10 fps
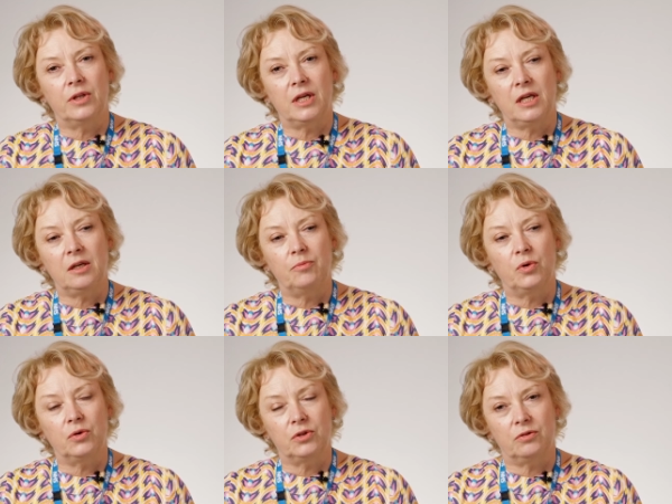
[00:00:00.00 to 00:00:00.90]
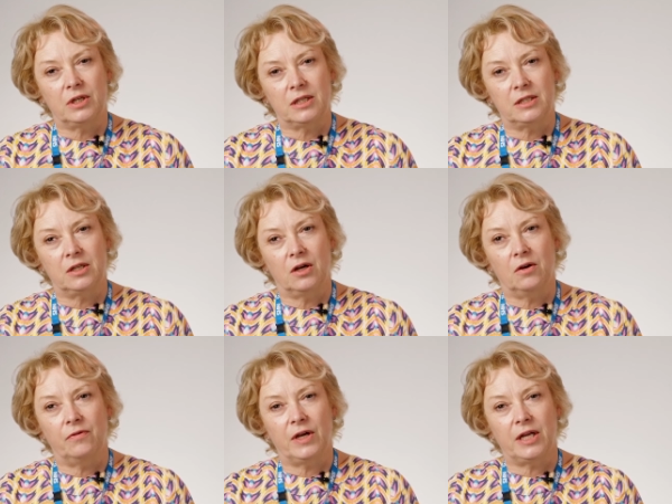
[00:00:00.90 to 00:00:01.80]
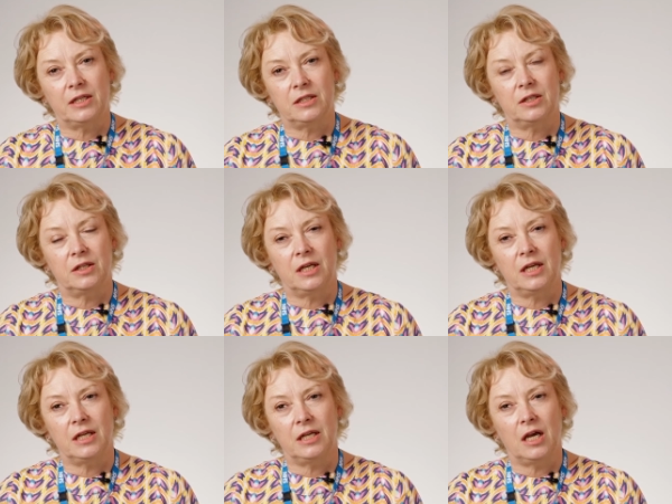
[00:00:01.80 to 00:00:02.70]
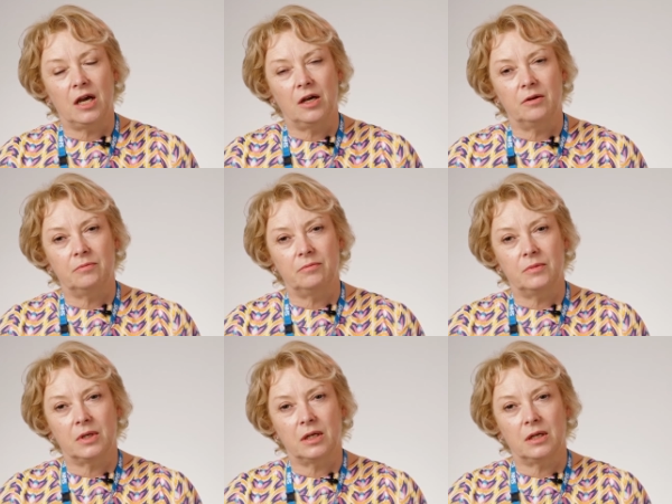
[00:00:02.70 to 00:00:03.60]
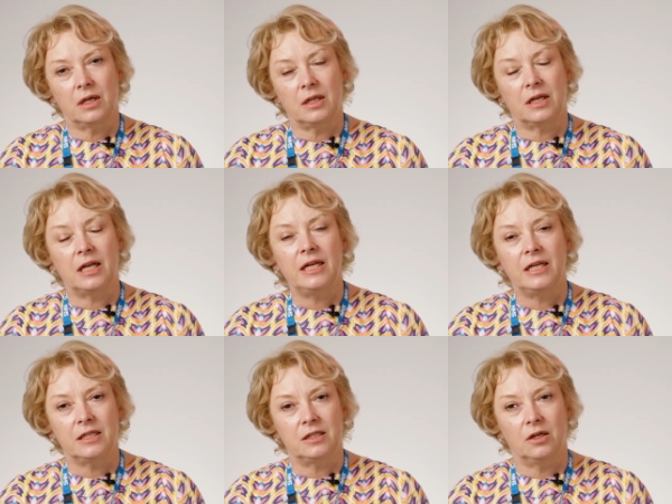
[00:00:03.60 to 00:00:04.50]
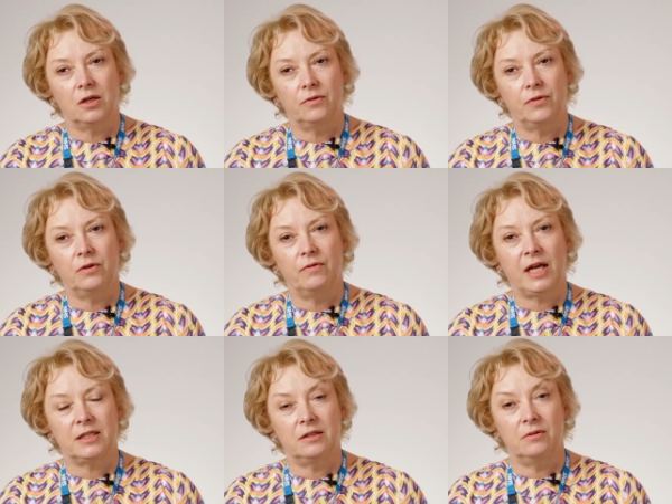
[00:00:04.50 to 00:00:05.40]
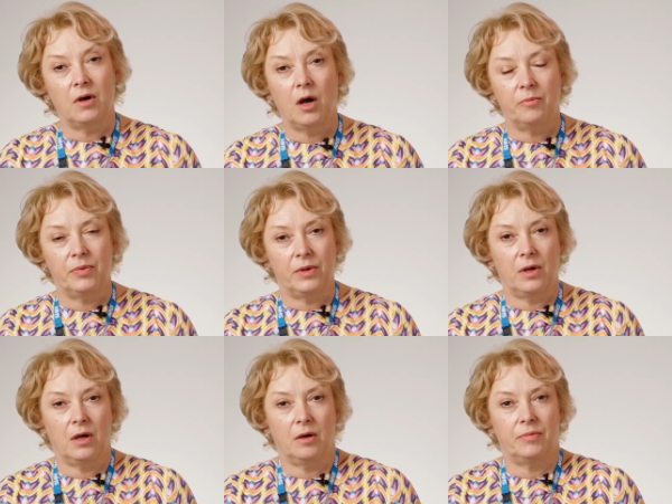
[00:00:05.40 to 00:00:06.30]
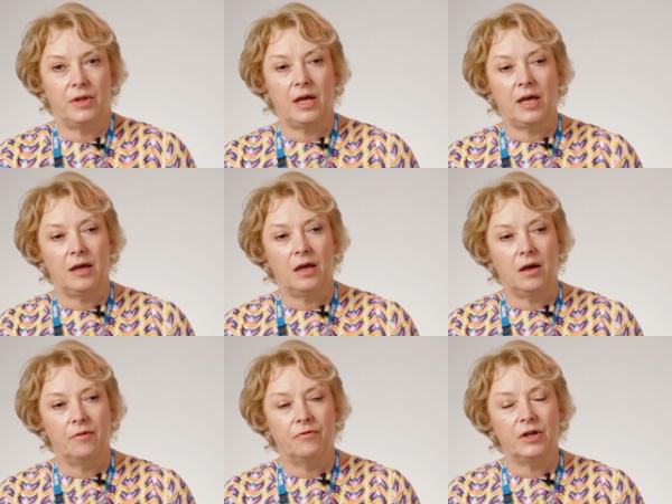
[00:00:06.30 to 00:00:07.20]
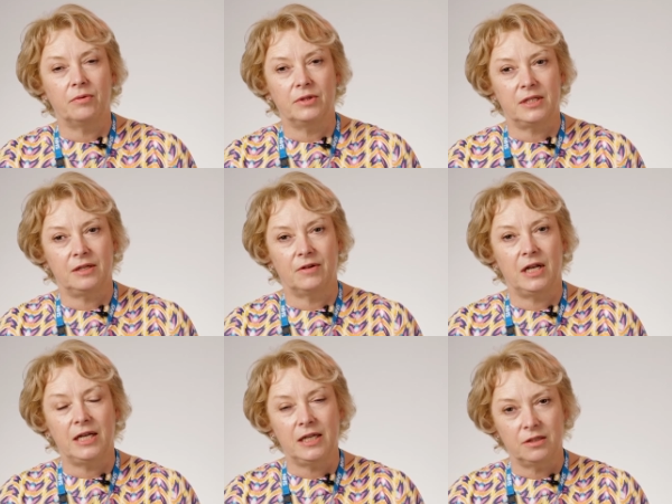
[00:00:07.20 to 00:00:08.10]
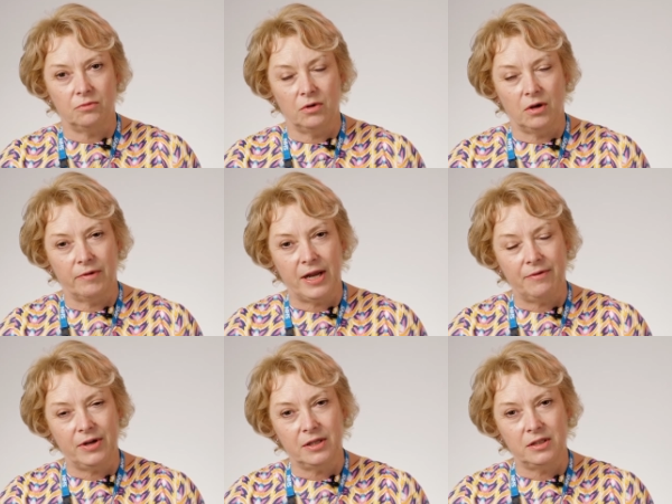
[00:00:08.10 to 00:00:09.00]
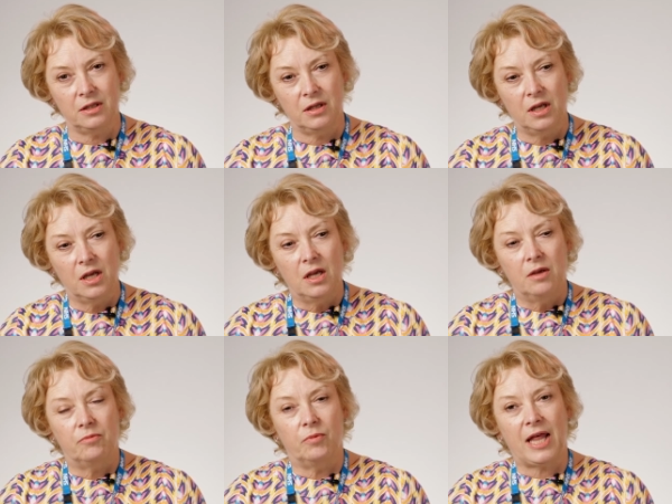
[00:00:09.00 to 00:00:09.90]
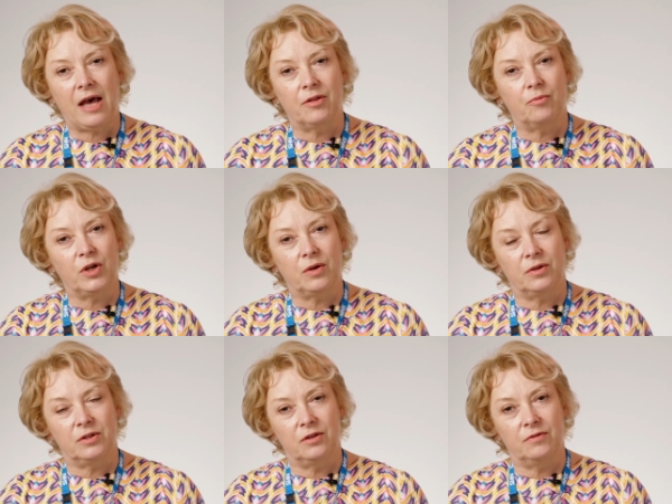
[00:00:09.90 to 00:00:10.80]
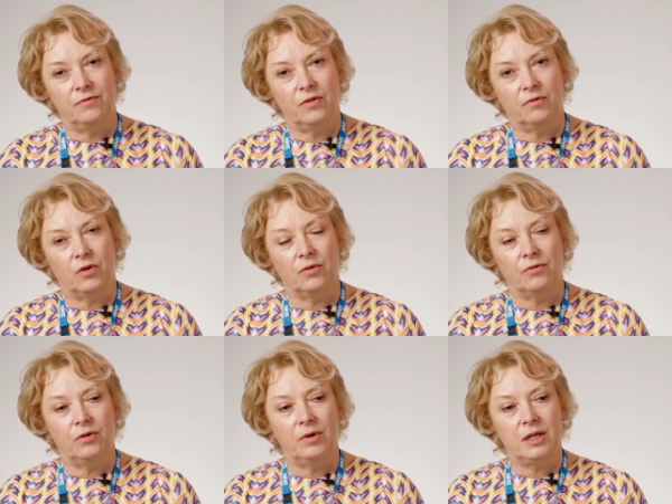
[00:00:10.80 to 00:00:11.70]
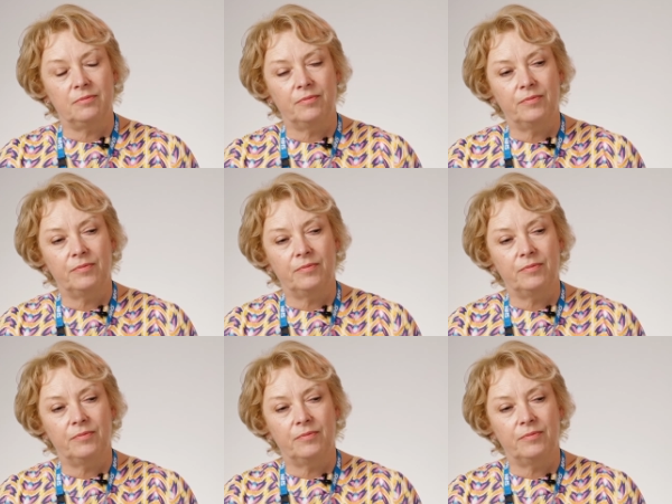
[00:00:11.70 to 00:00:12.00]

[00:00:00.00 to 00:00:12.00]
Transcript: the portering staff and the cleaning staff who've had to up their frequency of cleaning to all our areas. Without them, we couldn't have got through it.